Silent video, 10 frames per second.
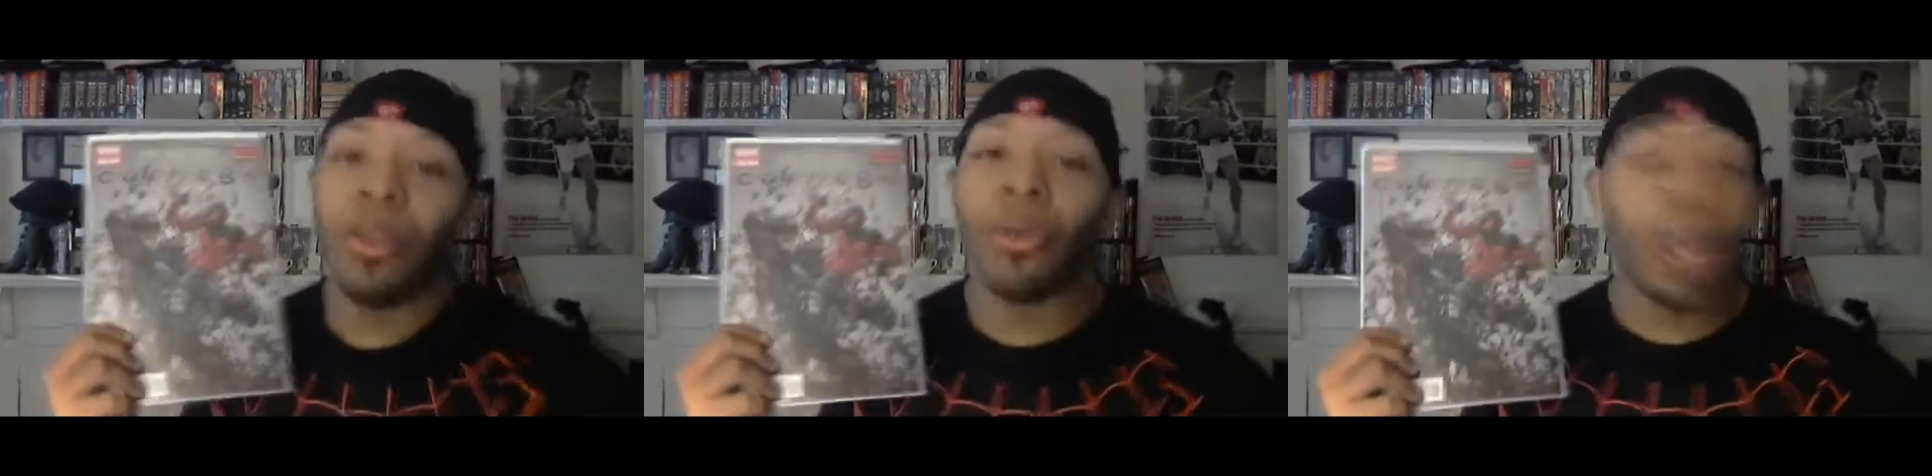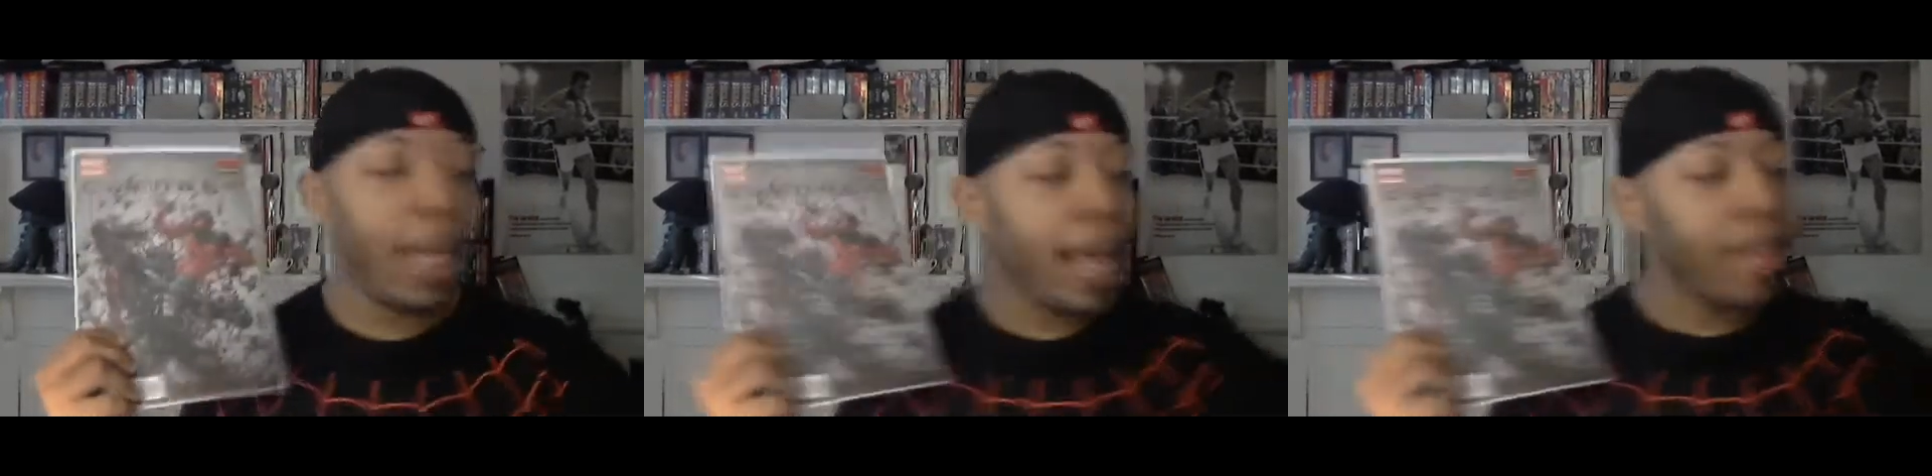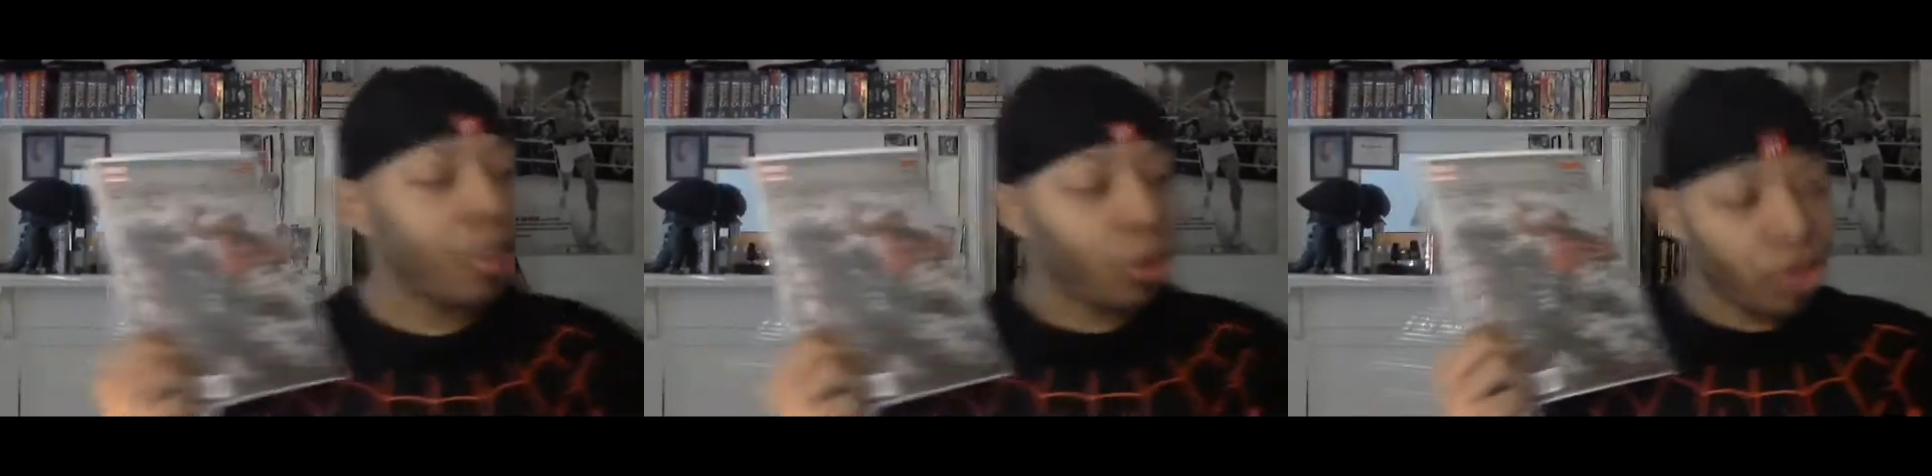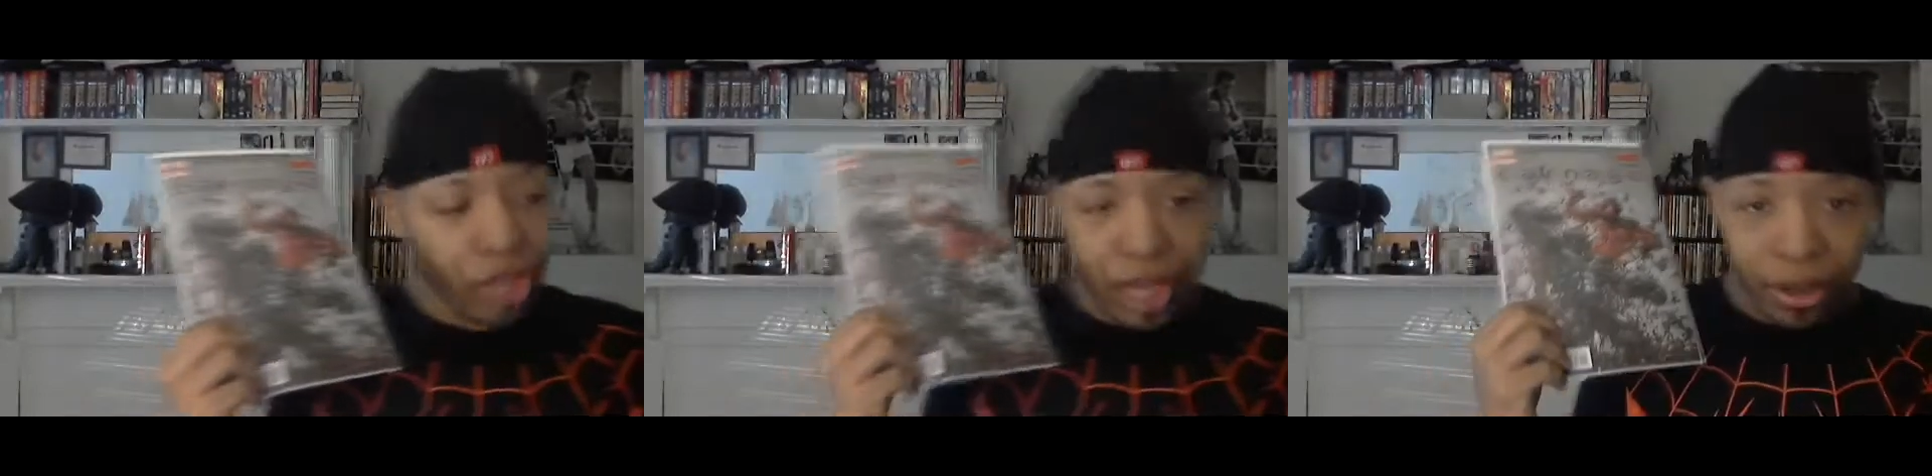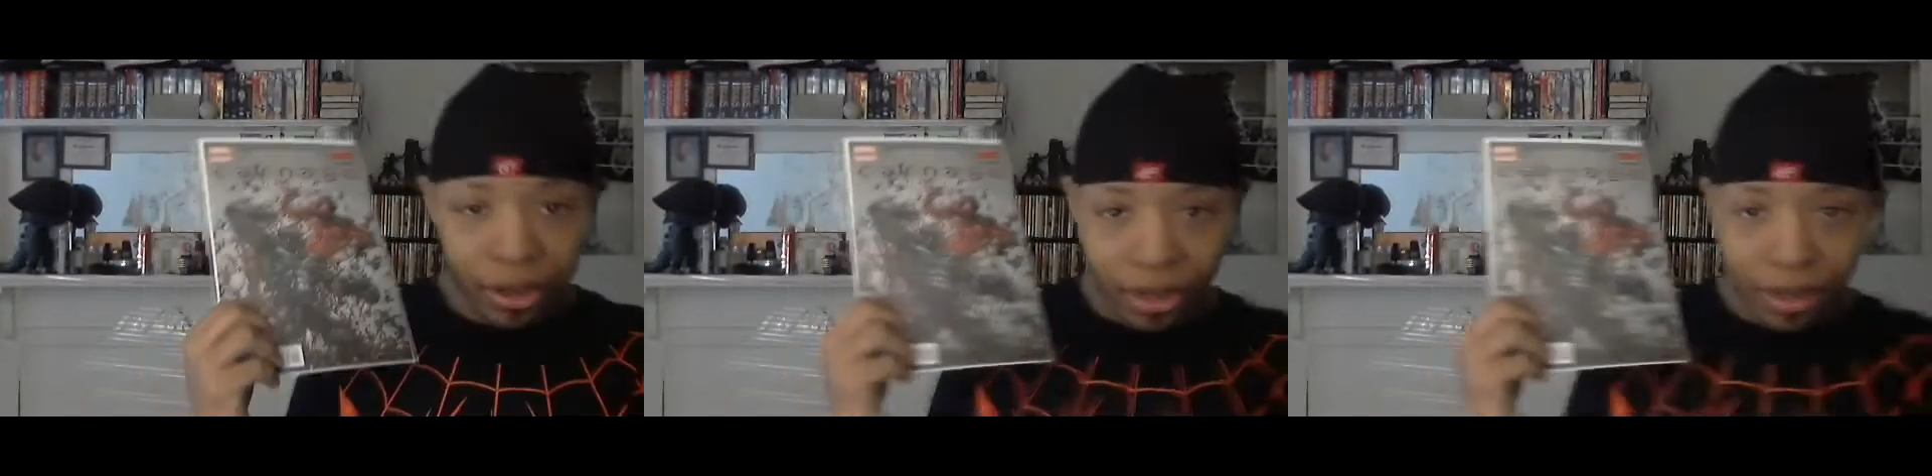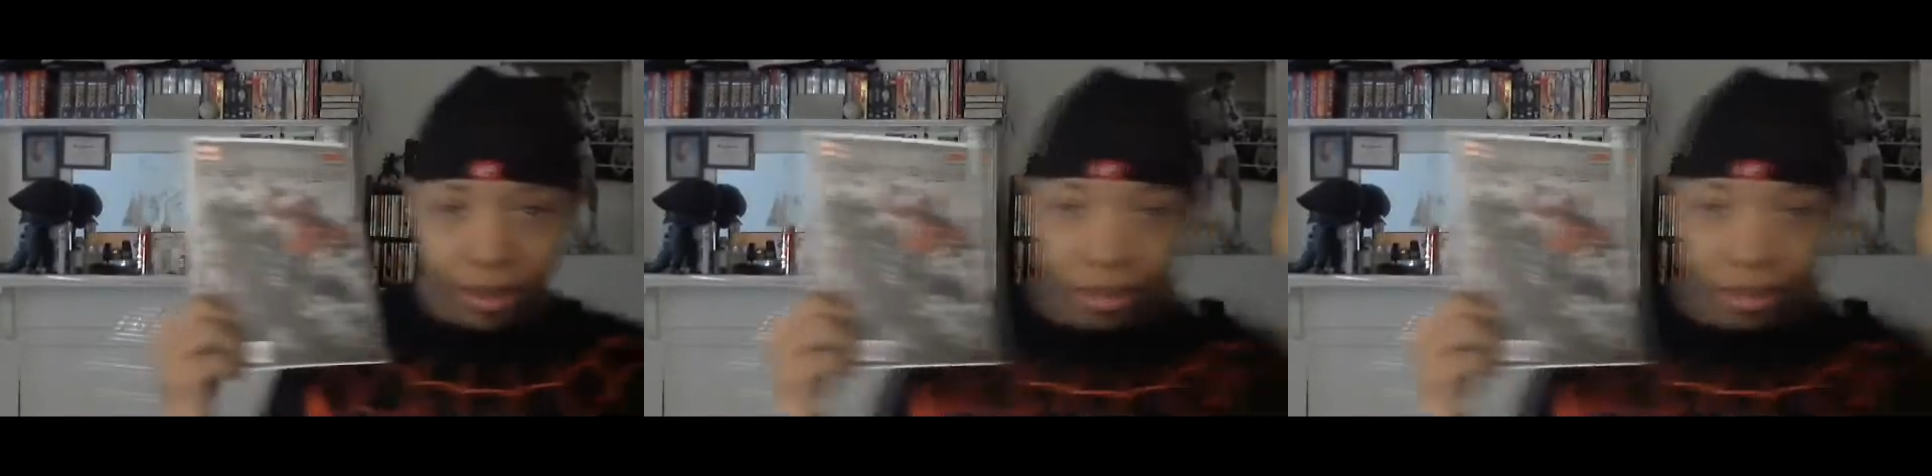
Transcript: know, Kaine has those stingers